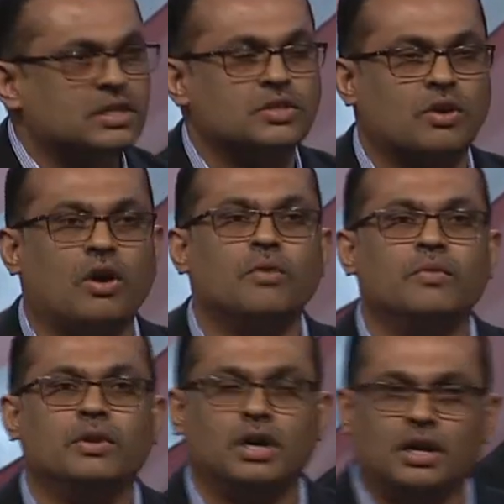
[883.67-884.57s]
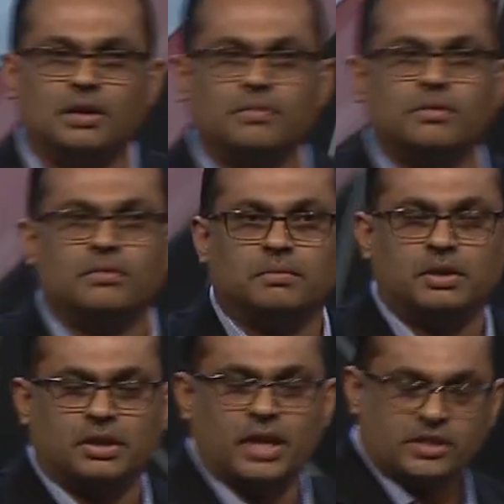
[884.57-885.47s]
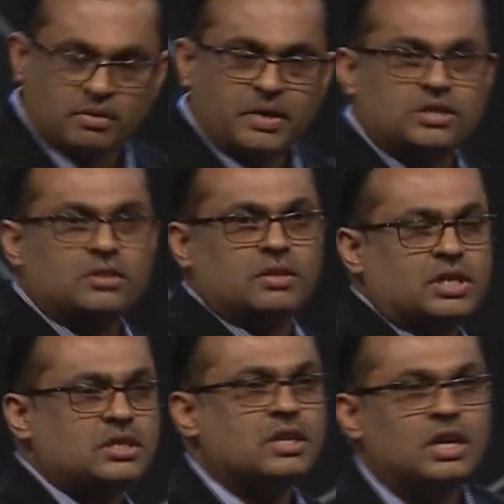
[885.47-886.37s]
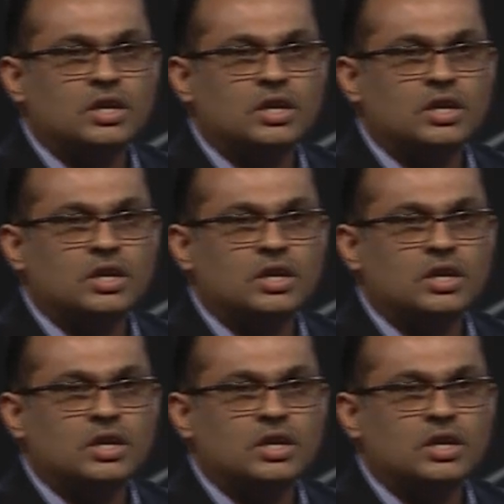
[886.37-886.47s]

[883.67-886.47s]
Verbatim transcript: strong testaments to this.